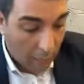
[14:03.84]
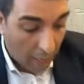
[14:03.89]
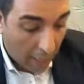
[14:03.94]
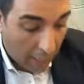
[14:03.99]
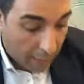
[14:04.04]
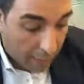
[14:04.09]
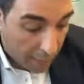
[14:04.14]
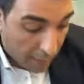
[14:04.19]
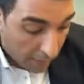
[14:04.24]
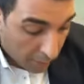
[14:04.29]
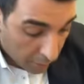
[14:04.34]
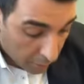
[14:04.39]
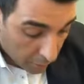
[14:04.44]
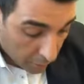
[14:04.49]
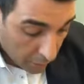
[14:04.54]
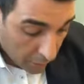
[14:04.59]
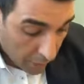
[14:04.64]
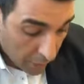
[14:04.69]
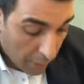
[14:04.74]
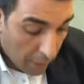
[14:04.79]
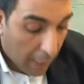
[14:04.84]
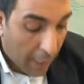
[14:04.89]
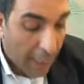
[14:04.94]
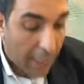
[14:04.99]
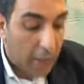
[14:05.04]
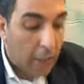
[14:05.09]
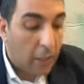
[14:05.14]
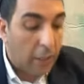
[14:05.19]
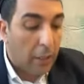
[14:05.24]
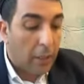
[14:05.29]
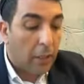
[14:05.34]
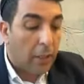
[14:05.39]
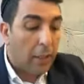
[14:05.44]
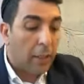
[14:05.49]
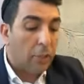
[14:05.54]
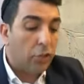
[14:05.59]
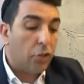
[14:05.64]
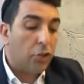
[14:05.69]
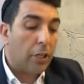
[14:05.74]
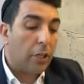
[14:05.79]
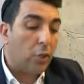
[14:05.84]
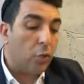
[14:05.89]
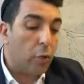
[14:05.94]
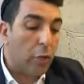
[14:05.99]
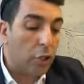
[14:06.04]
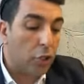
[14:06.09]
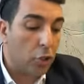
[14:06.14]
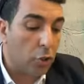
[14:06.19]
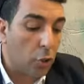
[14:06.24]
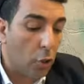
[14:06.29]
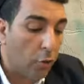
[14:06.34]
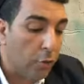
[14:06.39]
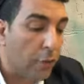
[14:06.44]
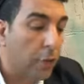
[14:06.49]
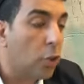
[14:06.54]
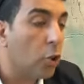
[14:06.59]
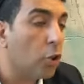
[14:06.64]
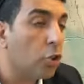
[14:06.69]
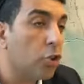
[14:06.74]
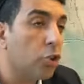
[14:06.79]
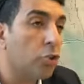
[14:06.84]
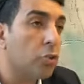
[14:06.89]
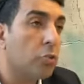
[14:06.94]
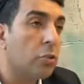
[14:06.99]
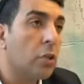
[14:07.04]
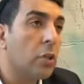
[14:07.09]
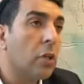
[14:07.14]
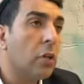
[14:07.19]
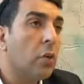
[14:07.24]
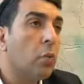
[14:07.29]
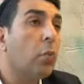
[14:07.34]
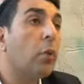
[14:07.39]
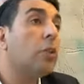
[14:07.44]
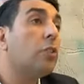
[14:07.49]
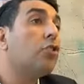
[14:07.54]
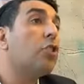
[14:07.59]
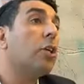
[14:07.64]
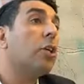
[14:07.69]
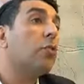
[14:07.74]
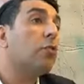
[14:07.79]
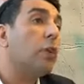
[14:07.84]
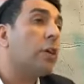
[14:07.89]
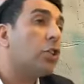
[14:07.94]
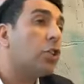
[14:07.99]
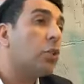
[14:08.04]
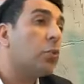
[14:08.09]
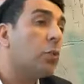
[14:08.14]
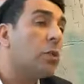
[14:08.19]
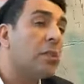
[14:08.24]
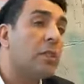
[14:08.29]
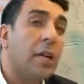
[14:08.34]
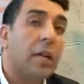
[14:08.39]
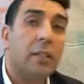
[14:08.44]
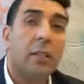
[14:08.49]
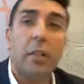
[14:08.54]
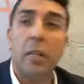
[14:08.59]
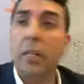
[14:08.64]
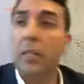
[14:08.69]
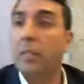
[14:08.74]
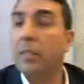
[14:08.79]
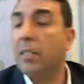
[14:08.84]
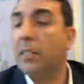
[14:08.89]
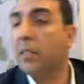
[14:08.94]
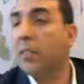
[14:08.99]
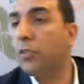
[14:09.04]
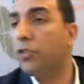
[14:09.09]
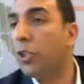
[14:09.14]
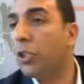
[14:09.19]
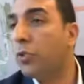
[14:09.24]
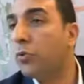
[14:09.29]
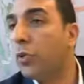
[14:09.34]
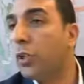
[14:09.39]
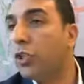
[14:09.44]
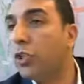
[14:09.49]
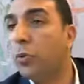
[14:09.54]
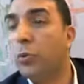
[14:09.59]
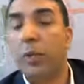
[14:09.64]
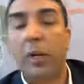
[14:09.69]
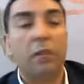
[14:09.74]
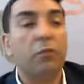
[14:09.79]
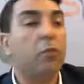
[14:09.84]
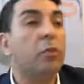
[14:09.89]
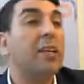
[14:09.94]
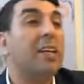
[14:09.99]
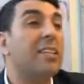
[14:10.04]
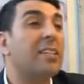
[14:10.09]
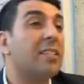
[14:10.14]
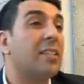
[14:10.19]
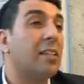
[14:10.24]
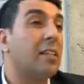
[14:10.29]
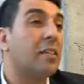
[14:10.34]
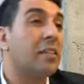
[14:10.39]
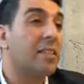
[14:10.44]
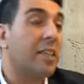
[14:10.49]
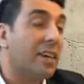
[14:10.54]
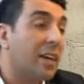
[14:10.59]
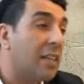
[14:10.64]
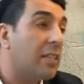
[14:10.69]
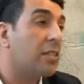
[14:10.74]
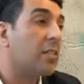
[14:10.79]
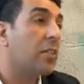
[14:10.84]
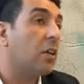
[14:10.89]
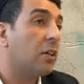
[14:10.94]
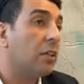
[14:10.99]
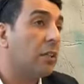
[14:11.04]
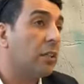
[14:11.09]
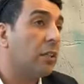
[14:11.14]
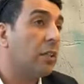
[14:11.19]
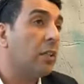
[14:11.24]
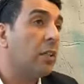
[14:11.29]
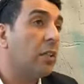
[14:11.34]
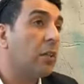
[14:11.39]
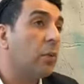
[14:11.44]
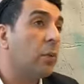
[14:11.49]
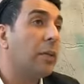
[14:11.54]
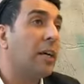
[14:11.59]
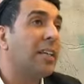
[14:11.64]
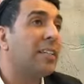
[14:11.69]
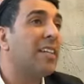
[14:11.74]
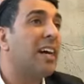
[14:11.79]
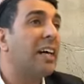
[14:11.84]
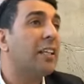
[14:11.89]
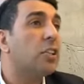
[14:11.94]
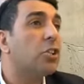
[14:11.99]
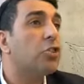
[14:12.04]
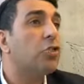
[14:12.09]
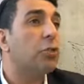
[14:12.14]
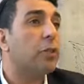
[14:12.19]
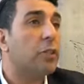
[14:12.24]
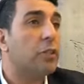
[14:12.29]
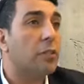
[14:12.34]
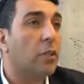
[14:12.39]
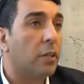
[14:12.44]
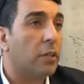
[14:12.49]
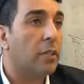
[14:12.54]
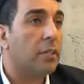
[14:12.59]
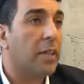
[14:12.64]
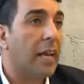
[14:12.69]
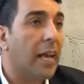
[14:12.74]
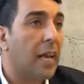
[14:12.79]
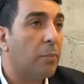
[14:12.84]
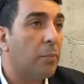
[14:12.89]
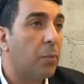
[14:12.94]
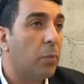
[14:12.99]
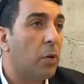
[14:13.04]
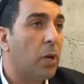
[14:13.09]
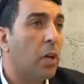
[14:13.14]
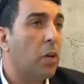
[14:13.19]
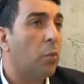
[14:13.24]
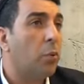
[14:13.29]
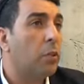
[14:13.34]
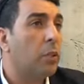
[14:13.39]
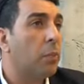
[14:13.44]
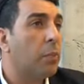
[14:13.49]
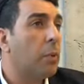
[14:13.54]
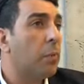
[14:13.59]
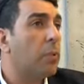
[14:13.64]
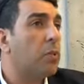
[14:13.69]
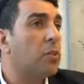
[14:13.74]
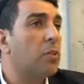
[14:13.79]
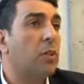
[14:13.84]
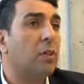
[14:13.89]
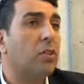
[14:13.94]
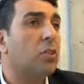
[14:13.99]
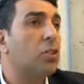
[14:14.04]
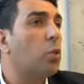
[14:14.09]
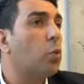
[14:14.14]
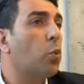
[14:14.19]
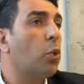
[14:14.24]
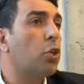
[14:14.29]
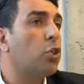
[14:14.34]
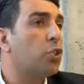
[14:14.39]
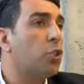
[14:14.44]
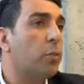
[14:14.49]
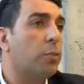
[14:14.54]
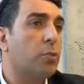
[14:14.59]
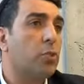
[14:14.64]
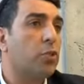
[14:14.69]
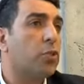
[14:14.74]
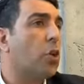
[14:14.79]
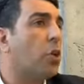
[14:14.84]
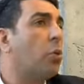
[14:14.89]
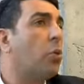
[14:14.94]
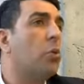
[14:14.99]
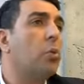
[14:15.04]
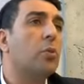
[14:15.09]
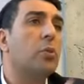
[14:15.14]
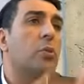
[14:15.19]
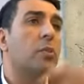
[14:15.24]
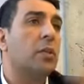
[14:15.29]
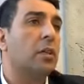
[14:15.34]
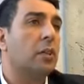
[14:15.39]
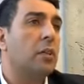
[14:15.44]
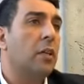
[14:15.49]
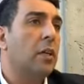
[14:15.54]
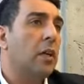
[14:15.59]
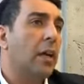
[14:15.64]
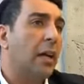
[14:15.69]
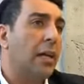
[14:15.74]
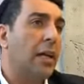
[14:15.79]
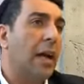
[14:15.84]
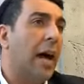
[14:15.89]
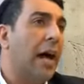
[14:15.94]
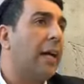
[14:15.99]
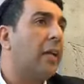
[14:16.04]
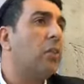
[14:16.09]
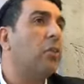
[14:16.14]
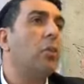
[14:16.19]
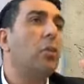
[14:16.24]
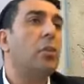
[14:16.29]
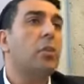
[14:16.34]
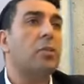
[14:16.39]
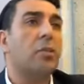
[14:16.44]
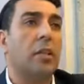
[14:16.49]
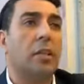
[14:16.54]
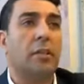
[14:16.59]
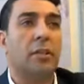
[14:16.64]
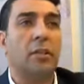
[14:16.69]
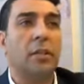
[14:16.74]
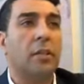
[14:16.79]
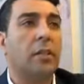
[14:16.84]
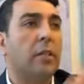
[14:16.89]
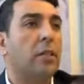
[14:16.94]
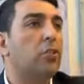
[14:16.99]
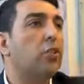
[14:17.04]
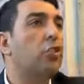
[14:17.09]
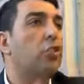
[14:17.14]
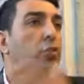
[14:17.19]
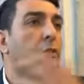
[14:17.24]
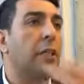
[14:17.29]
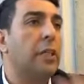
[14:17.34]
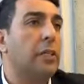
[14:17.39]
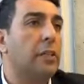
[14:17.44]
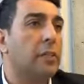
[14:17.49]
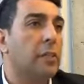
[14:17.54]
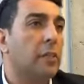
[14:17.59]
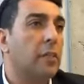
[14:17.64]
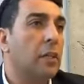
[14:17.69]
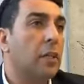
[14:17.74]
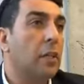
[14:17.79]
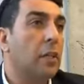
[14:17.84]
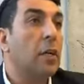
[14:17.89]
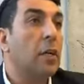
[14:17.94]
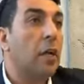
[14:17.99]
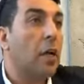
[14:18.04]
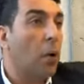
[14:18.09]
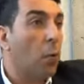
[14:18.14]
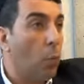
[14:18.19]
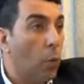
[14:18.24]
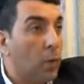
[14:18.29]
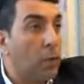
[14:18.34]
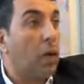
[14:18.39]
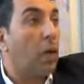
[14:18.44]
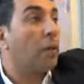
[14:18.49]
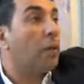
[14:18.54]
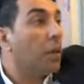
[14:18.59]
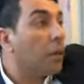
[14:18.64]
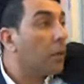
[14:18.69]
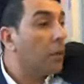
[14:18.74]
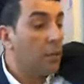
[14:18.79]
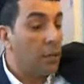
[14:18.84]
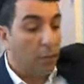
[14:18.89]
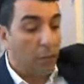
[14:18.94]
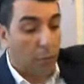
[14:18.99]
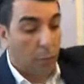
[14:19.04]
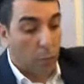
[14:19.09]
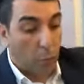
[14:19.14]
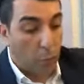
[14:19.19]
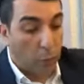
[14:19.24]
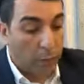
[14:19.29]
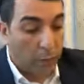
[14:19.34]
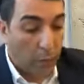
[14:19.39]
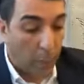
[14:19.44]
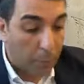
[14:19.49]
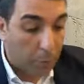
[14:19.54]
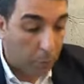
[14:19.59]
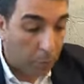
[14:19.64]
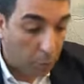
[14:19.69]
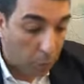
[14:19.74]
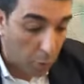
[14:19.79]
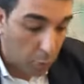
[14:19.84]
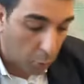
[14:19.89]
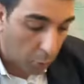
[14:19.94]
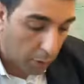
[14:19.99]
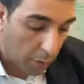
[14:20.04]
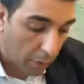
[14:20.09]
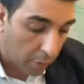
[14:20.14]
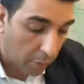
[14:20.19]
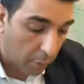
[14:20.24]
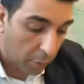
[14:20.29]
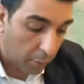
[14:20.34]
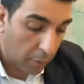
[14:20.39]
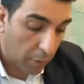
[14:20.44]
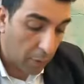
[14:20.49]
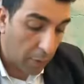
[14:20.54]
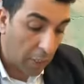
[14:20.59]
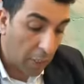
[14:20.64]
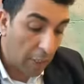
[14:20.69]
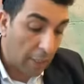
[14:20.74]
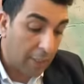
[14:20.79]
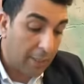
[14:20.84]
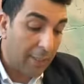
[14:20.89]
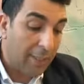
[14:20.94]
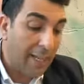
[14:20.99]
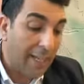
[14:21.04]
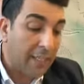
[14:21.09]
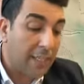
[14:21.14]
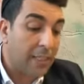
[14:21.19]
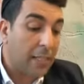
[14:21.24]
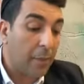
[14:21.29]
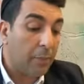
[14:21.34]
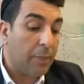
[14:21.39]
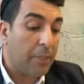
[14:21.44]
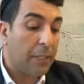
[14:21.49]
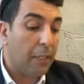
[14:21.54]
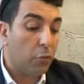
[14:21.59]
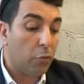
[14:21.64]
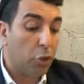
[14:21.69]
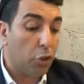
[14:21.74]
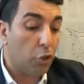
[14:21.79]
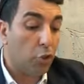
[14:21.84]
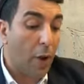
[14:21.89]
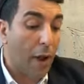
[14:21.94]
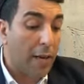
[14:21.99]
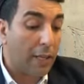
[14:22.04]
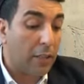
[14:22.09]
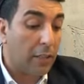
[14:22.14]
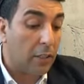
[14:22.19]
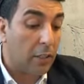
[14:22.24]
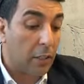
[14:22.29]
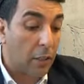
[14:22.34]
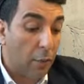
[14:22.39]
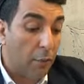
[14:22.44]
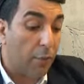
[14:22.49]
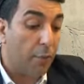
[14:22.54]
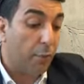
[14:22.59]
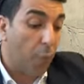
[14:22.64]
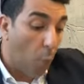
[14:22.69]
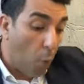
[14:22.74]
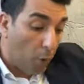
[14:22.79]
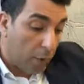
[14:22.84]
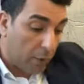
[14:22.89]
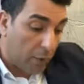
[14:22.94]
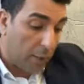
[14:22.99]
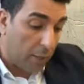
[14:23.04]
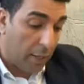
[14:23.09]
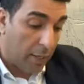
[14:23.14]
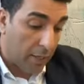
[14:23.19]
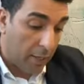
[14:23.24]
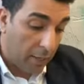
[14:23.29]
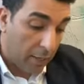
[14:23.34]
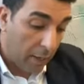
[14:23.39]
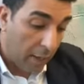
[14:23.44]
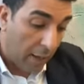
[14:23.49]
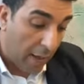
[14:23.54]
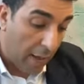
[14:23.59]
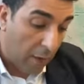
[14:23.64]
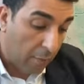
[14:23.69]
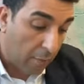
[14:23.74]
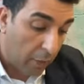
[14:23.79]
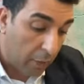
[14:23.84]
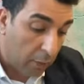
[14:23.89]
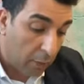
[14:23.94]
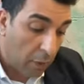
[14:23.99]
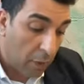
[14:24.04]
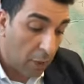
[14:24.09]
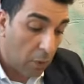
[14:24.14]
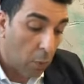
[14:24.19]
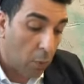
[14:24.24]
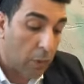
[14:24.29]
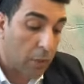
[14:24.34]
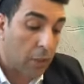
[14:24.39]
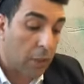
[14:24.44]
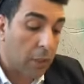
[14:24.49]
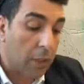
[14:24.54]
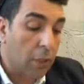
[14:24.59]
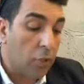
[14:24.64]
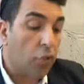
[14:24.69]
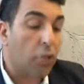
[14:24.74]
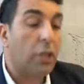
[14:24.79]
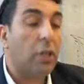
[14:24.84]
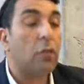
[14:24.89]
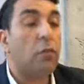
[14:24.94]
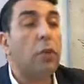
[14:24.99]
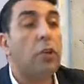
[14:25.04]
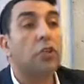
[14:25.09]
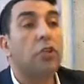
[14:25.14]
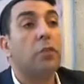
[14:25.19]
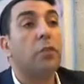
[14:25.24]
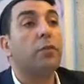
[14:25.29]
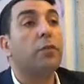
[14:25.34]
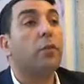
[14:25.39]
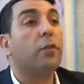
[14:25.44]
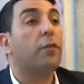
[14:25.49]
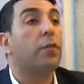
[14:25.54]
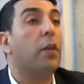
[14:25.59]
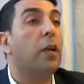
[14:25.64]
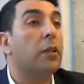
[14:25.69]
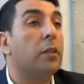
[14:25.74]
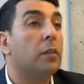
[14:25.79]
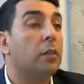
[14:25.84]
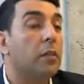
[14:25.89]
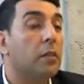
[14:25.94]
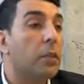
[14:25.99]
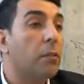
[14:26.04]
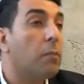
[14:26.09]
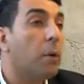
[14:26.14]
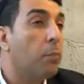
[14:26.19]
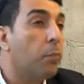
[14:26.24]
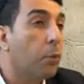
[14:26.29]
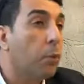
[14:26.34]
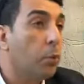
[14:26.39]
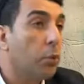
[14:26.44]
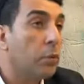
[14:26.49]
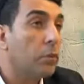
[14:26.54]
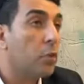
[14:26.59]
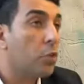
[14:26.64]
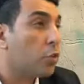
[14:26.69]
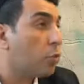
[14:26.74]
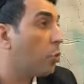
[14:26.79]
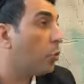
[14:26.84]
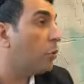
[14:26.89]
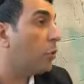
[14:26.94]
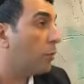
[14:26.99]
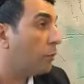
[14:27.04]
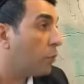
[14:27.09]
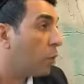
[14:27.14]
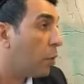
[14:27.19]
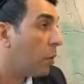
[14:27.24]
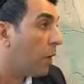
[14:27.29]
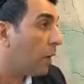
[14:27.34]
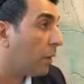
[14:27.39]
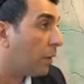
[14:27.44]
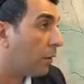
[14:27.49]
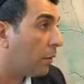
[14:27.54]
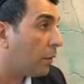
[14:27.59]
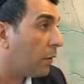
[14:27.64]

And then in the generation of Enosh, what generation was that? That's the generation when Avodah uh, Zarah started, when idolatry started to happen, when the people started to worship stones and, and idols and, uh, and trees. It went another level. It went up to the third level. The next time that it retracted to the fourth uh, heaven was in the generation of the flood, the Mabul, the story of Noah.